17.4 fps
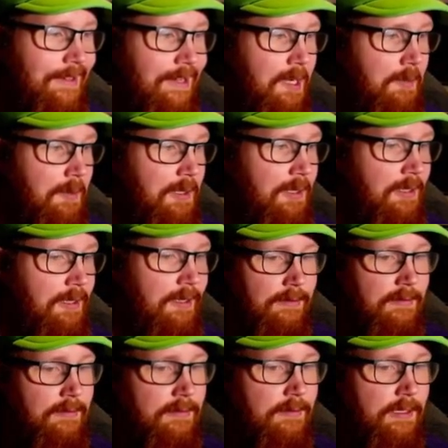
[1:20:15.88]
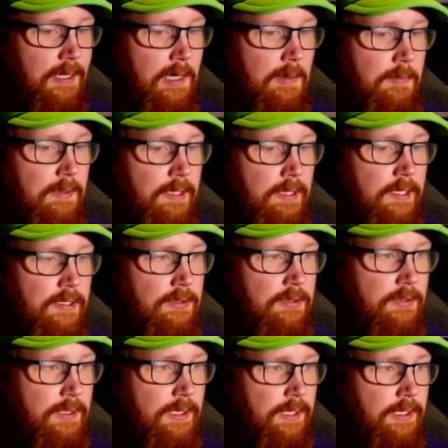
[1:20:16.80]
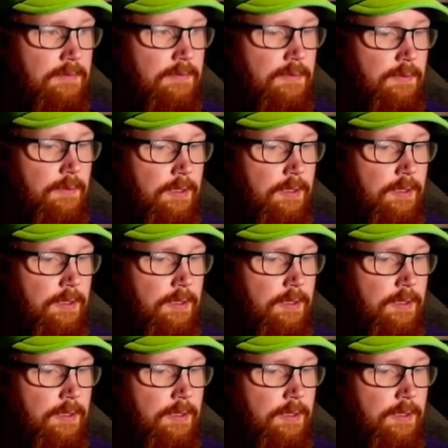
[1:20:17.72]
How many how many extra lives do I